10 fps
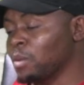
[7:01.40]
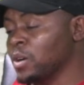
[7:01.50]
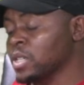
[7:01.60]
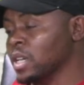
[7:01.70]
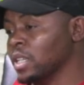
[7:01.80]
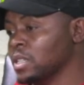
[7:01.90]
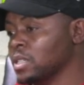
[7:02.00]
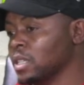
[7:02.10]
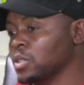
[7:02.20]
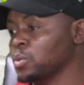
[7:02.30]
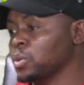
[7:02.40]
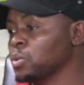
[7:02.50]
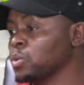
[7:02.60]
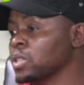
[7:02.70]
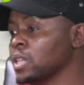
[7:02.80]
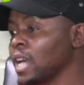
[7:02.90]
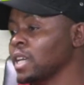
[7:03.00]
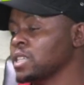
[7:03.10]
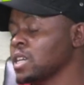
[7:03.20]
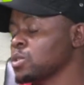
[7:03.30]
side is that we would like
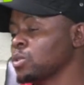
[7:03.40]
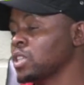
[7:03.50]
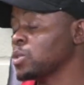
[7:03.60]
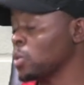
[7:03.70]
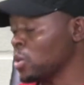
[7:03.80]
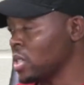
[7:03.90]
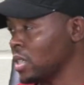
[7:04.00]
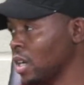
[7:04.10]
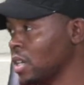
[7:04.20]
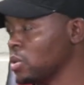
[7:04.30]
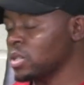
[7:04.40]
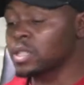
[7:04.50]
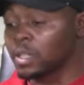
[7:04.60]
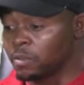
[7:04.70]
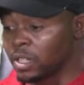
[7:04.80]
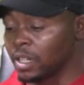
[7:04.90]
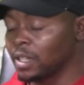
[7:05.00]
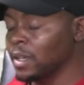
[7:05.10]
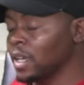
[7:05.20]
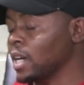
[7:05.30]
just only to concentrate on serving
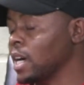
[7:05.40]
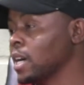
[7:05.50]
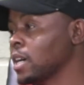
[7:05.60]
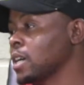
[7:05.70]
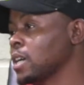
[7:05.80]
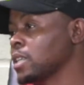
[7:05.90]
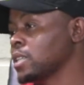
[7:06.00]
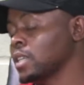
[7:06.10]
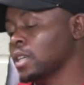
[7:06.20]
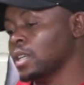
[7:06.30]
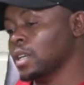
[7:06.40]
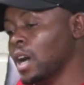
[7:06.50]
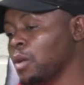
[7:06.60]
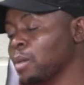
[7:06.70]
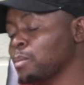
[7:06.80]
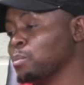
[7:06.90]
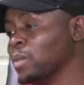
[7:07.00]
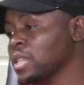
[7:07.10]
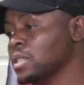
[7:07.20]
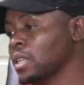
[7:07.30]
our
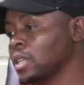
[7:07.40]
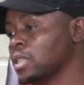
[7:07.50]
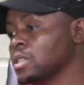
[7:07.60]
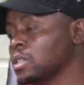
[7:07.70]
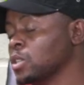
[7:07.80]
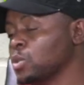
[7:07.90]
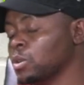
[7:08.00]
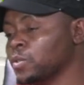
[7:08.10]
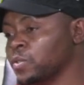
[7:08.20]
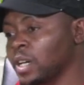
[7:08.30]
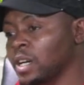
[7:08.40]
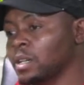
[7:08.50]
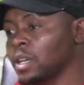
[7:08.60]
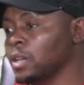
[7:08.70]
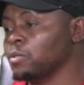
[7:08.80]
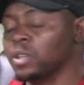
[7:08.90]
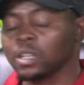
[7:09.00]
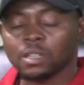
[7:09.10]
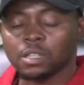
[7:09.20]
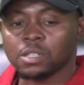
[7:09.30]
members instead of having
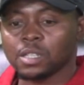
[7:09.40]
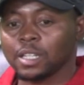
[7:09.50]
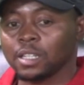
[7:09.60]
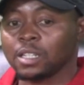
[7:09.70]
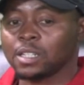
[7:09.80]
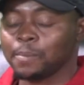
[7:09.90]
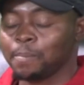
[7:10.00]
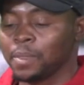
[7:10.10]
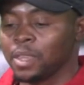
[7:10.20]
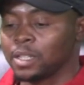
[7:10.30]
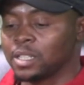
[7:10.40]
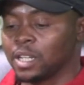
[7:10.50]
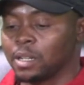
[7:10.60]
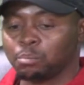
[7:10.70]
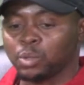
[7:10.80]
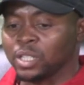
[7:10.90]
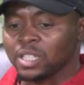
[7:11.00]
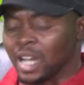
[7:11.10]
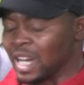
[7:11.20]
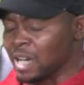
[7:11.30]
this
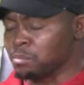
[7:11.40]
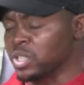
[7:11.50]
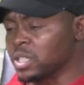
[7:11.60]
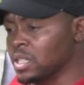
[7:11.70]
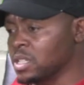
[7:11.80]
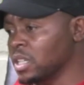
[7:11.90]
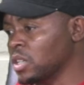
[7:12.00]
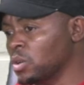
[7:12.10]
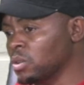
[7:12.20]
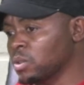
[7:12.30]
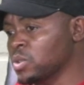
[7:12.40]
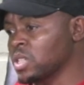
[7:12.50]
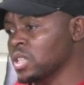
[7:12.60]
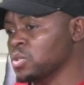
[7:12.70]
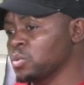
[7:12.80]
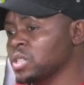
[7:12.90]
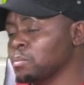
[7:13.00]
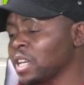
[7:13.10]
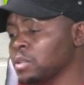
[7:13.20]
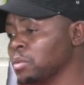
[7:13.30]
political ambitions and all of those things which
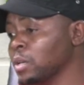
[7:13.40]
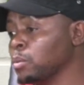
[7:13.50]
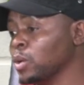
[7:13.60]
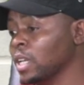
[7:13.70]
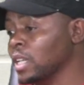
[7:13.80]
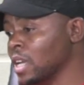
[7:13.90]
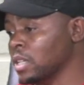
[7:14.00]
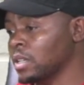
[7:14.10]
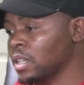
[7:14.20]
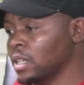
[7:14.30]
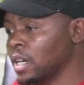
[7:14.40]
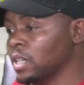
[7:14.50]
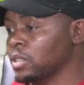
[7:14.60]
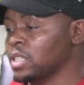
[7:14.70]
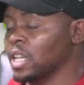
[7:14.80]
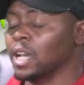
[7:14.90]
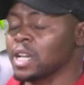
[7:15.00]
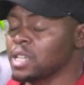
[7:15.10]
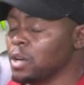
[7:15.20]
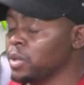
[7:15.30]
might be able later take us
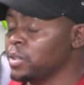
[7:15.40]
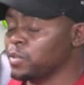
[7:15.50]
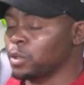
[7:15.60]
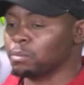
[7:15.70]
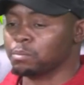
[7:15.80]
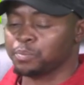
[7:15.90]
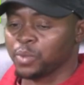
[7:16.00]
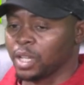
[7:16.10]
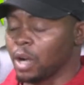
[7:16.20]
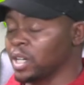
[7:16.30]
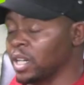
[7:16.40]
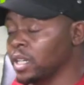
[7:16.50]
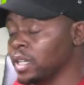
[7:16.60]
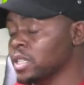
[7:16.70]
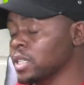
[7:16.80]
away from our direction.